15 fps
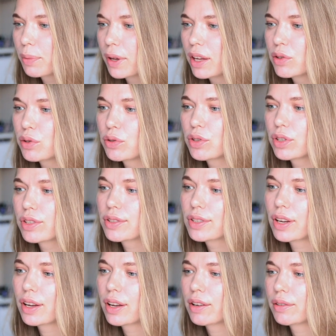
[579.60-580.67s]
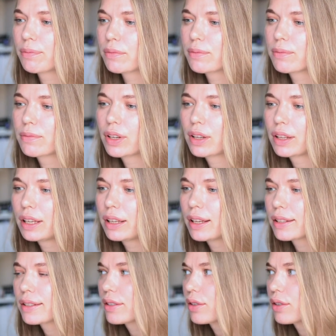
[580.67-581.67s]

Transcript: page, you just click get